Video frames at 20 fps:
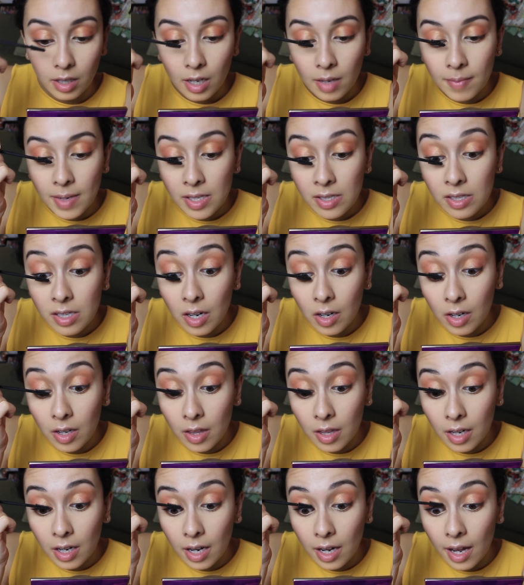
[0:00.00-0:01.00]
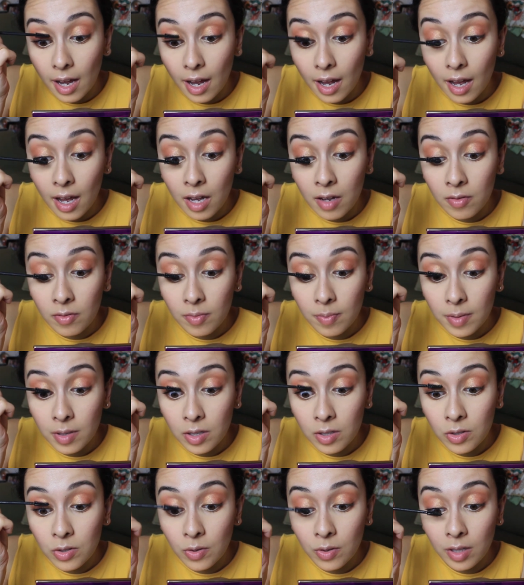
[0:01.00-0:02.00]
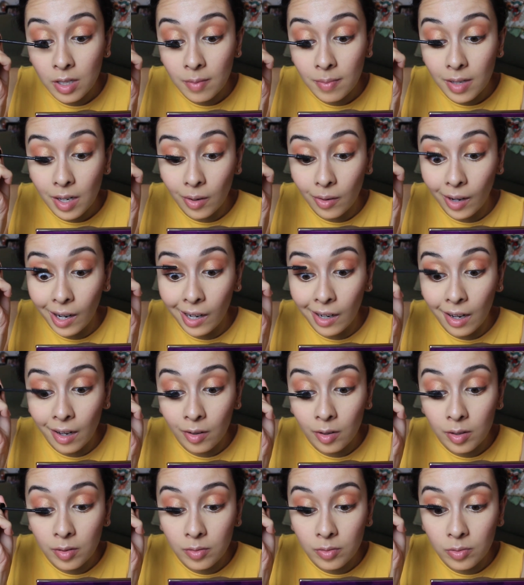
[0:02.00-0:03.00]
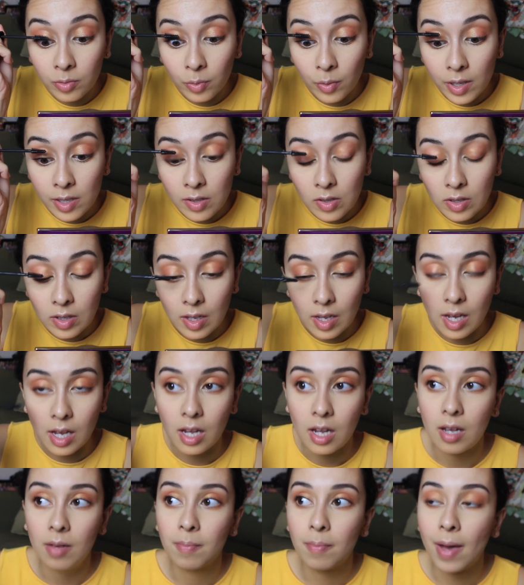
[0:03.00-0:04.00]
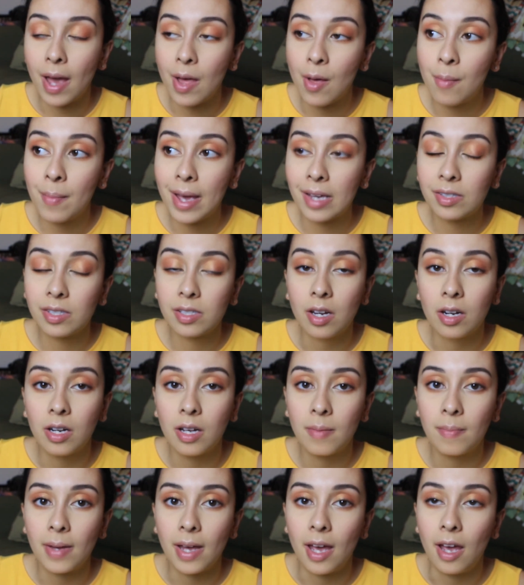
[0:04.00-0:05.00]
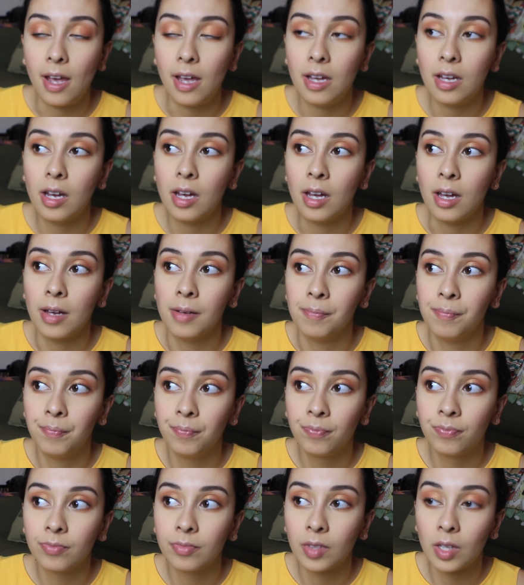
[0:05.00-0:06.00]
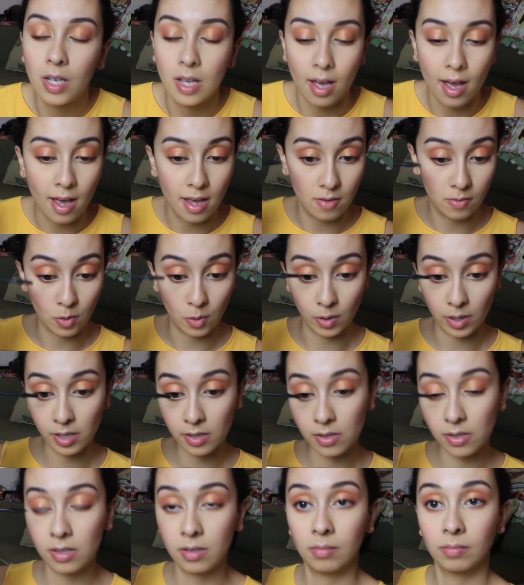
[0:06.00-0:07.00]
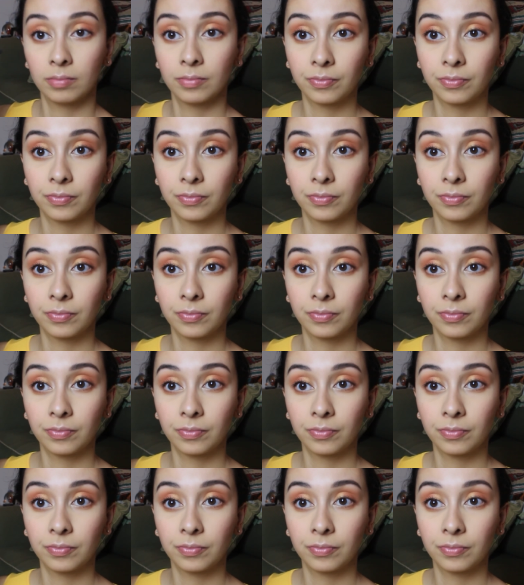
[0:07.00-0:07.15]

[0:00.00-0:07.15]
A mascara that I have been enjoying but I ran out of was the Bio Mascara by Eye of Horus.